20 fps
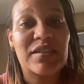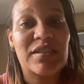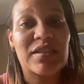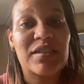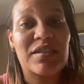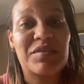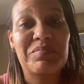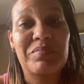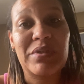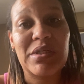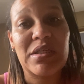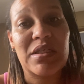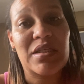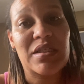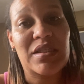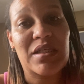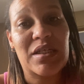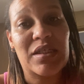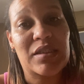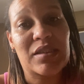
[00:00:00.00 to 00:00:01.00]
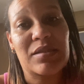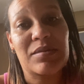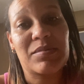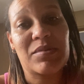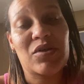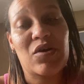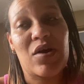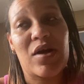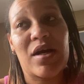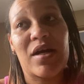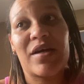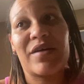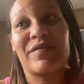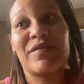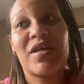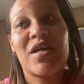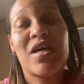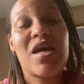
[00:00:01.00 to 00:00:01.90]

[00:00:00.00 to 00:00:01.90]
just please unsubscribe.